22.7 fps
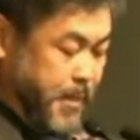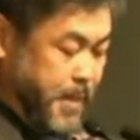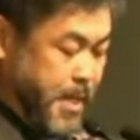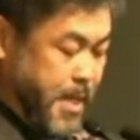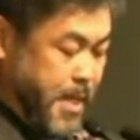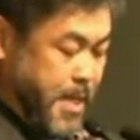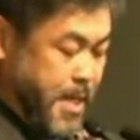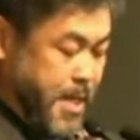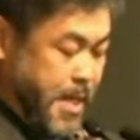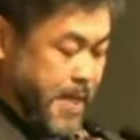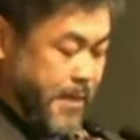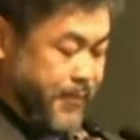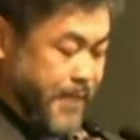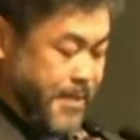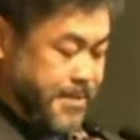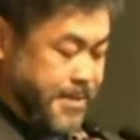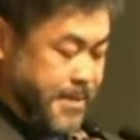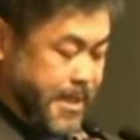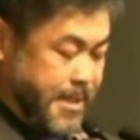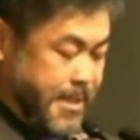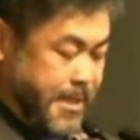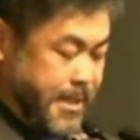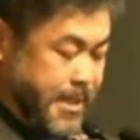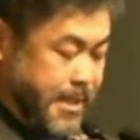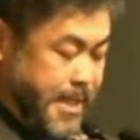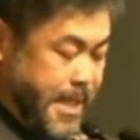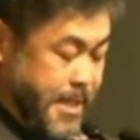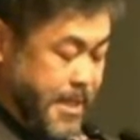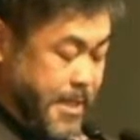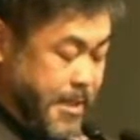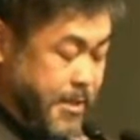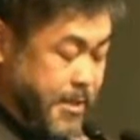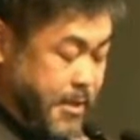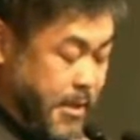Investing in the Canadian
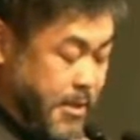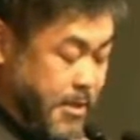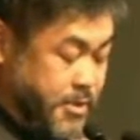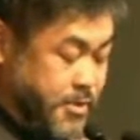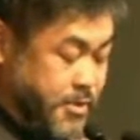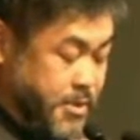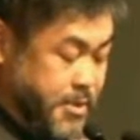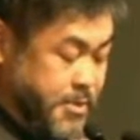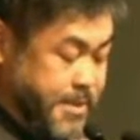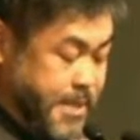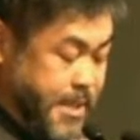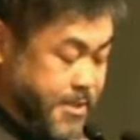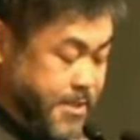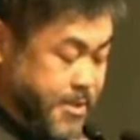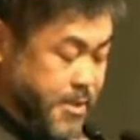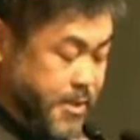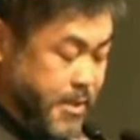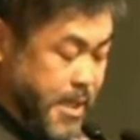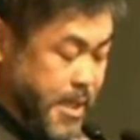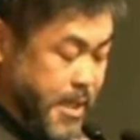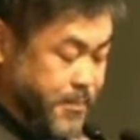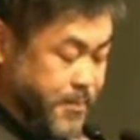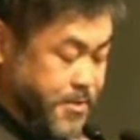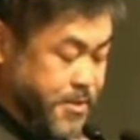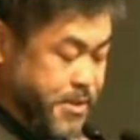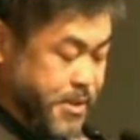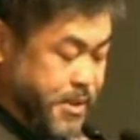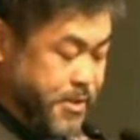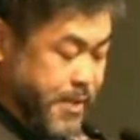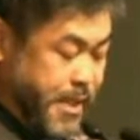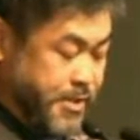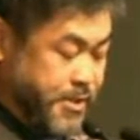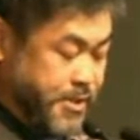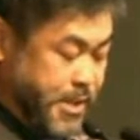cultural sector helps to
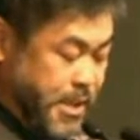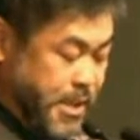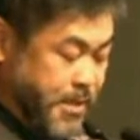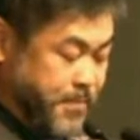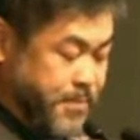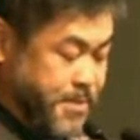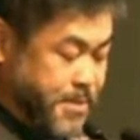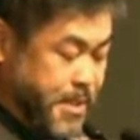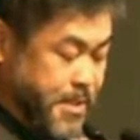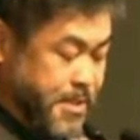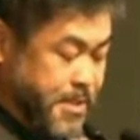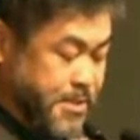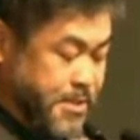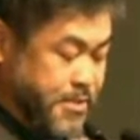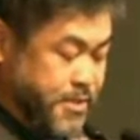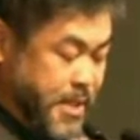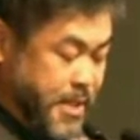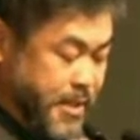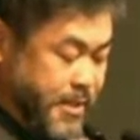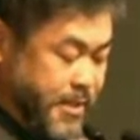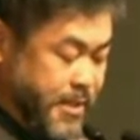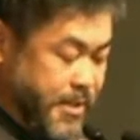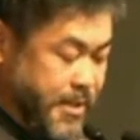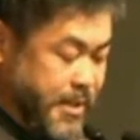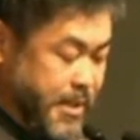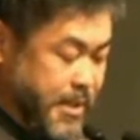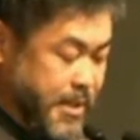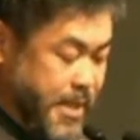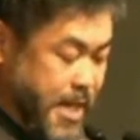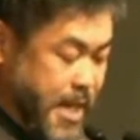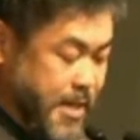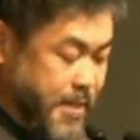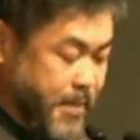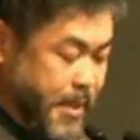create jobs, strengthen the
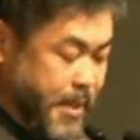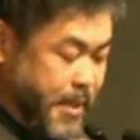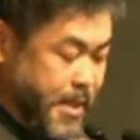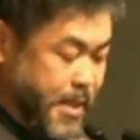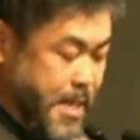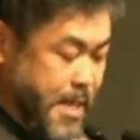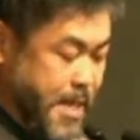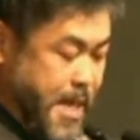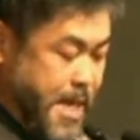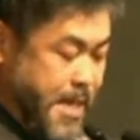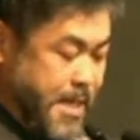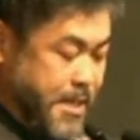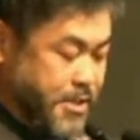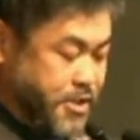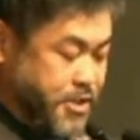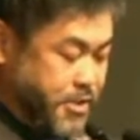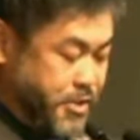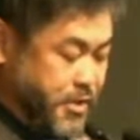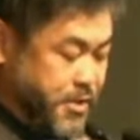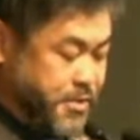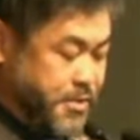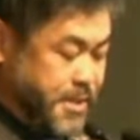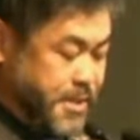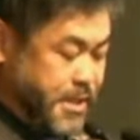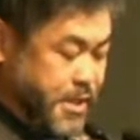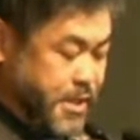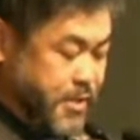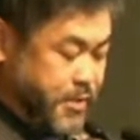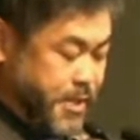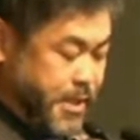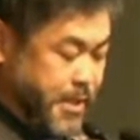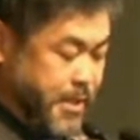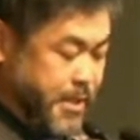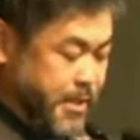economy, and ensures that the
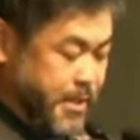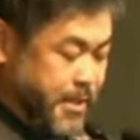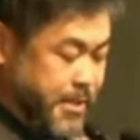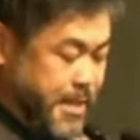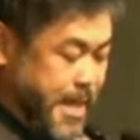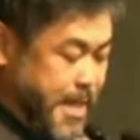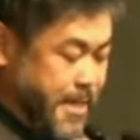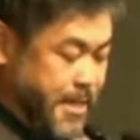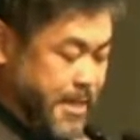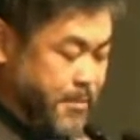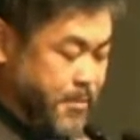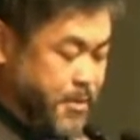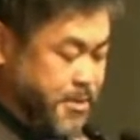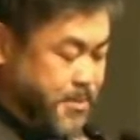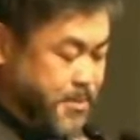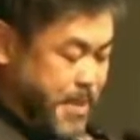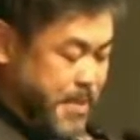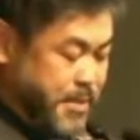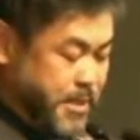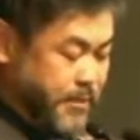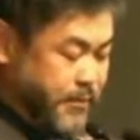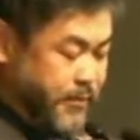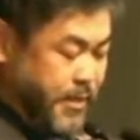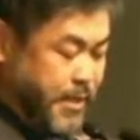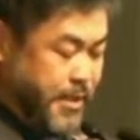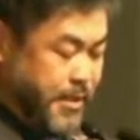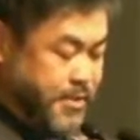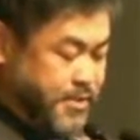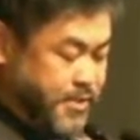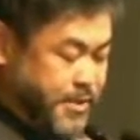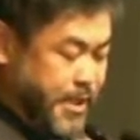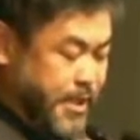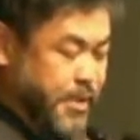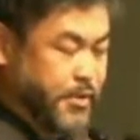unique Canadian perspective is
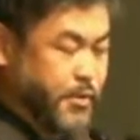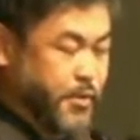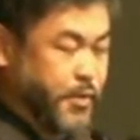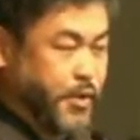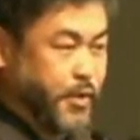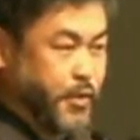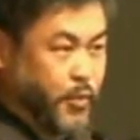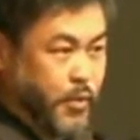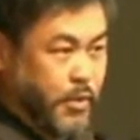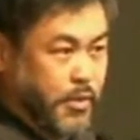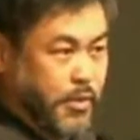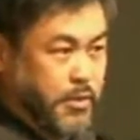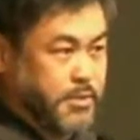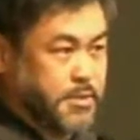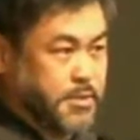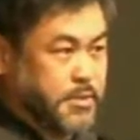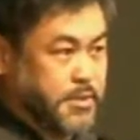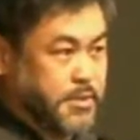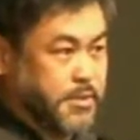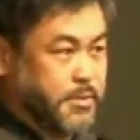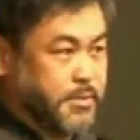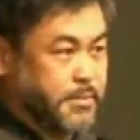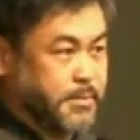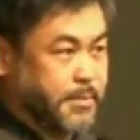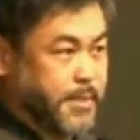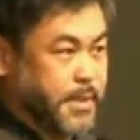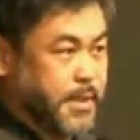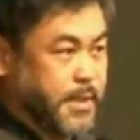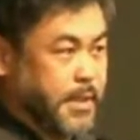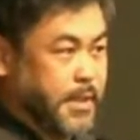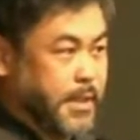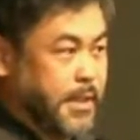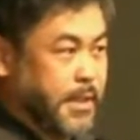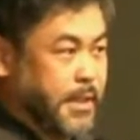shared with the world.
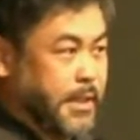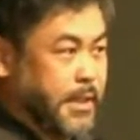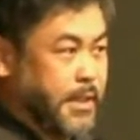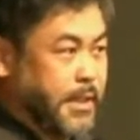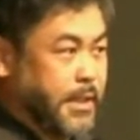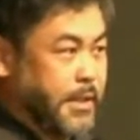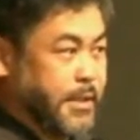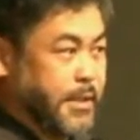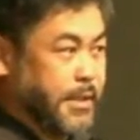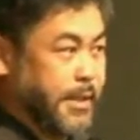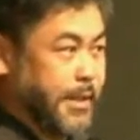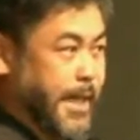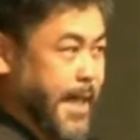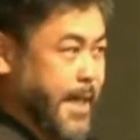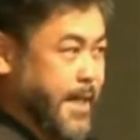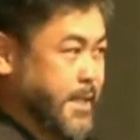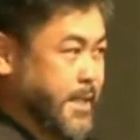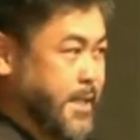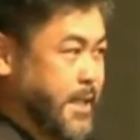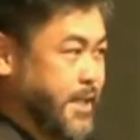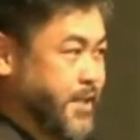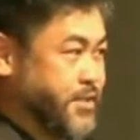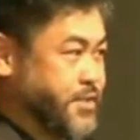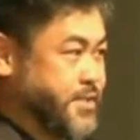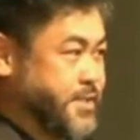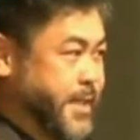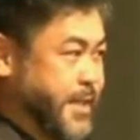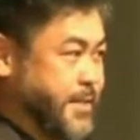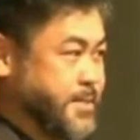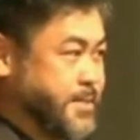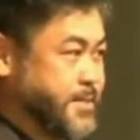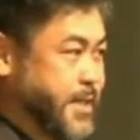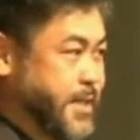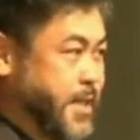Canada understands
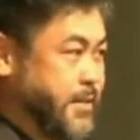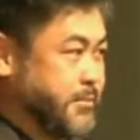that.